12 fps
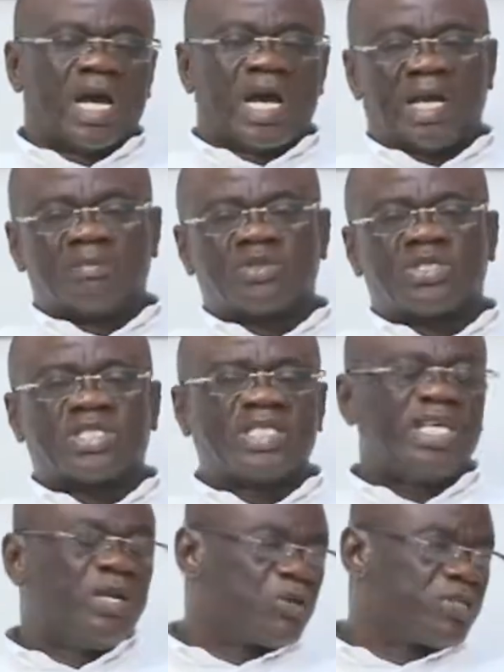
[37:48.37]
I am
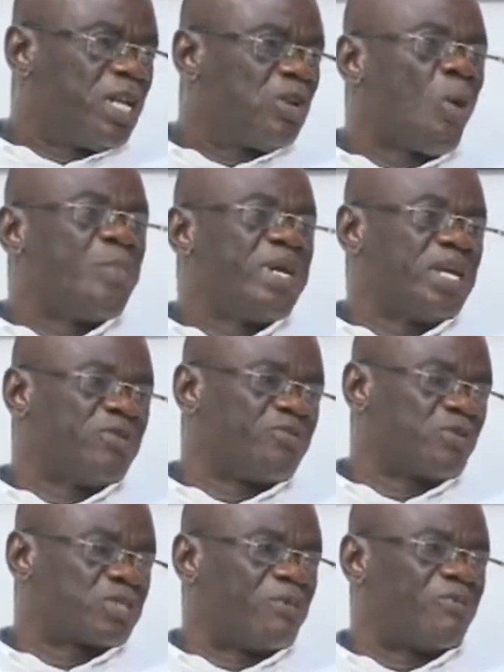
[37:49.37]
seriously lobbying
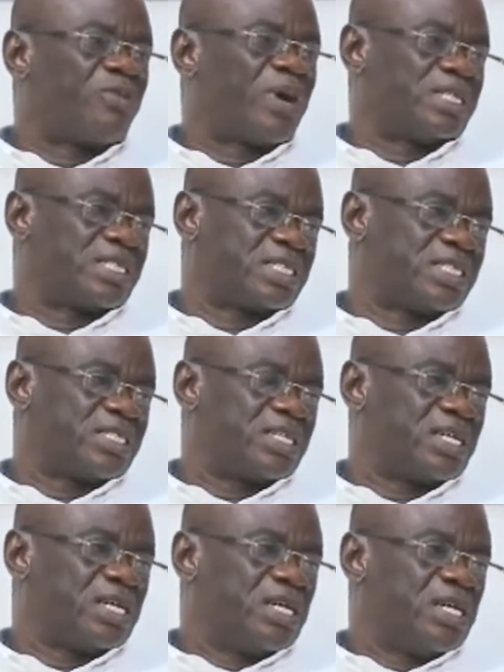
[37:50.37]
for some funds
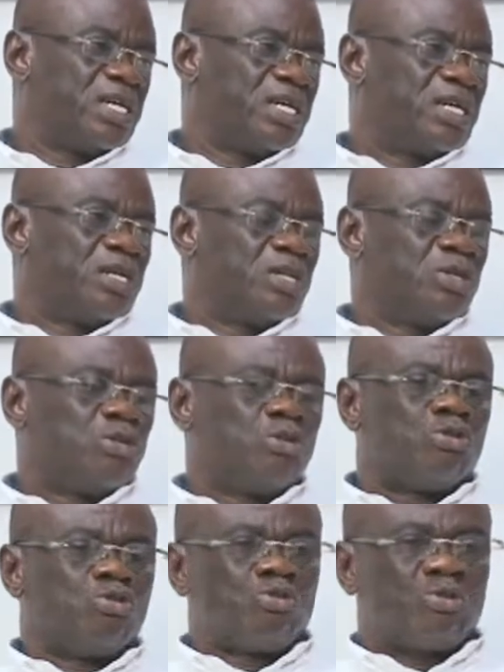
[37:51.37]

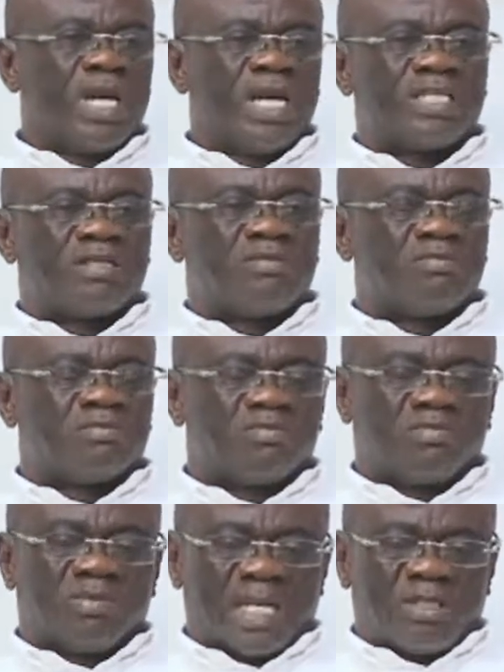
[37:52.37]
to get
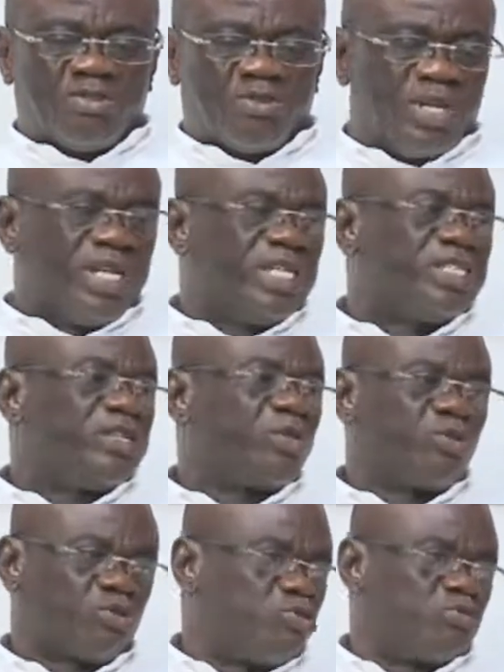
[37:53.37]
that drainage
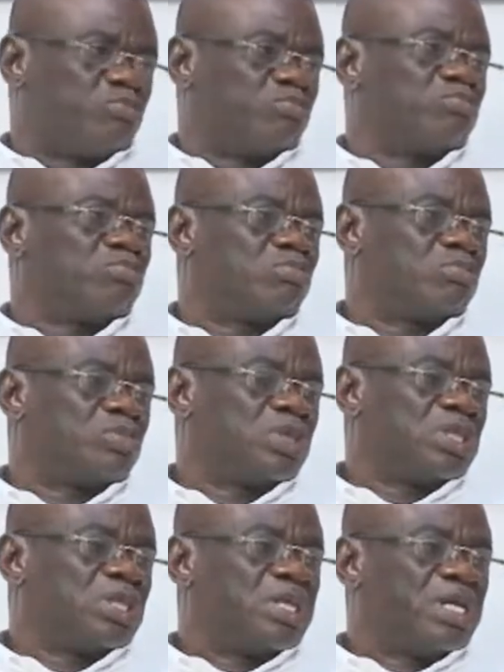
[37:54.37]
through
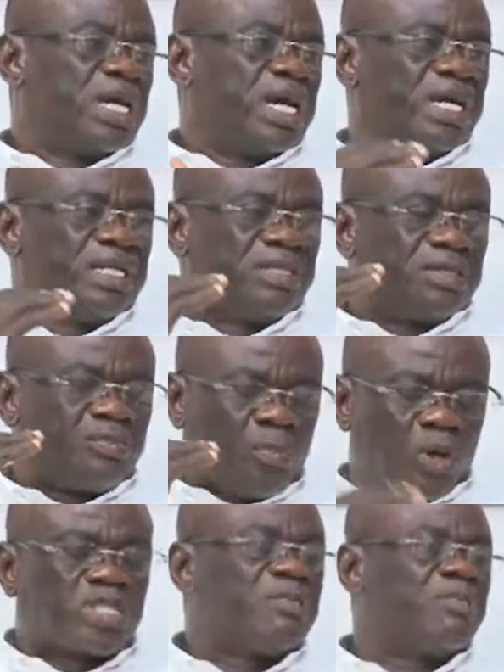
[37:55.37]
and
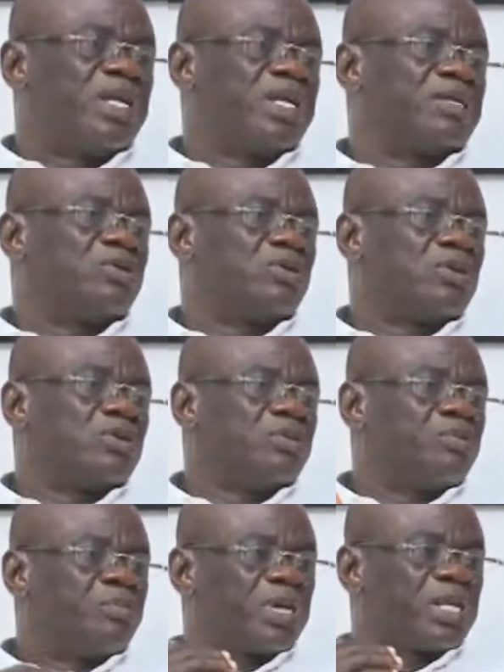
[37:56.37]
possibly
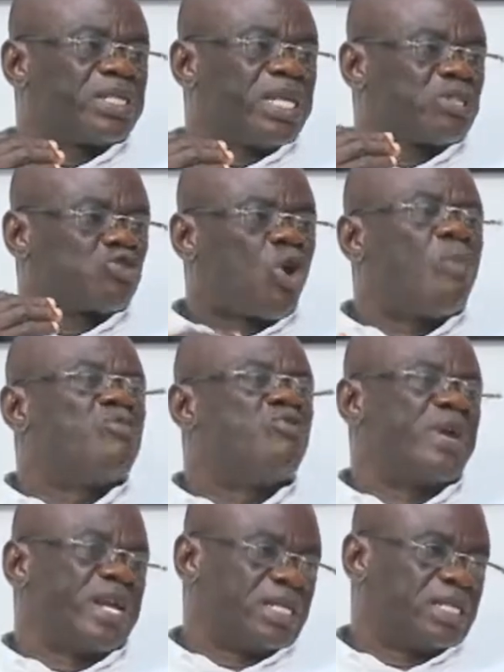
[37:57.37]
build a storm
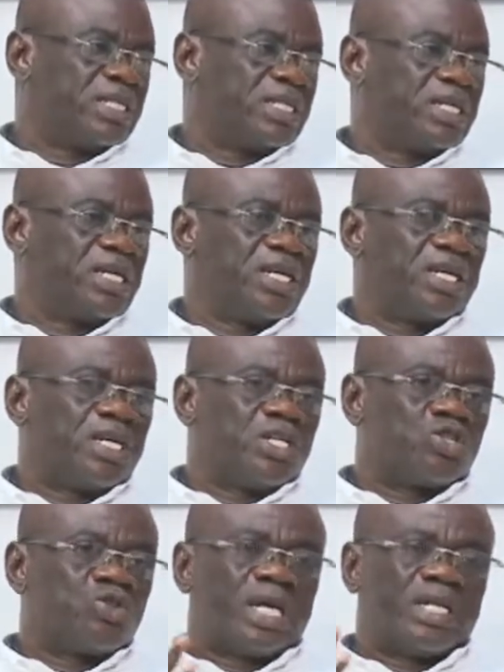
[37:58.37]
drain
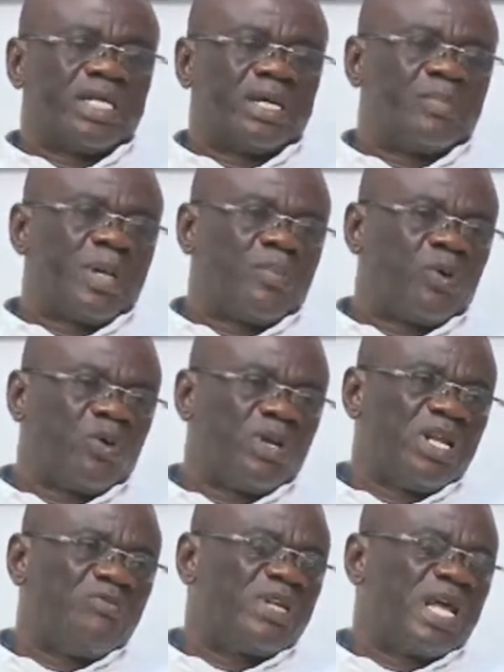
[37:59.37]
so that the people
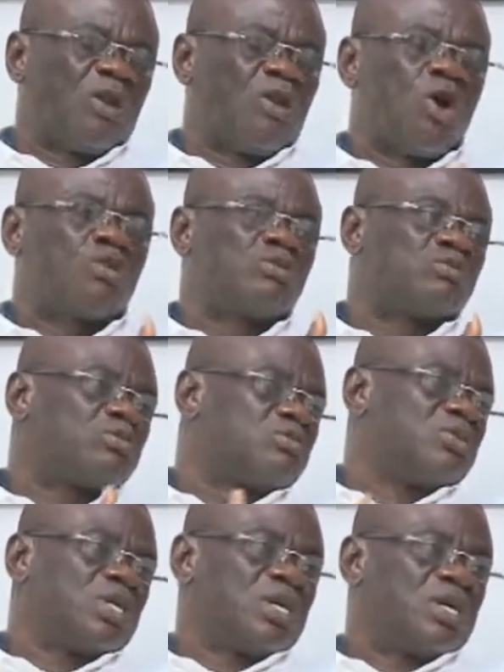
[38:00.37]
living along
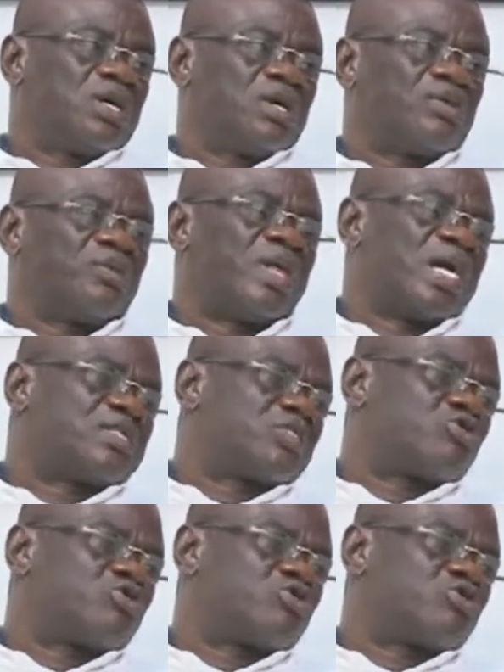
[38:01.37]
that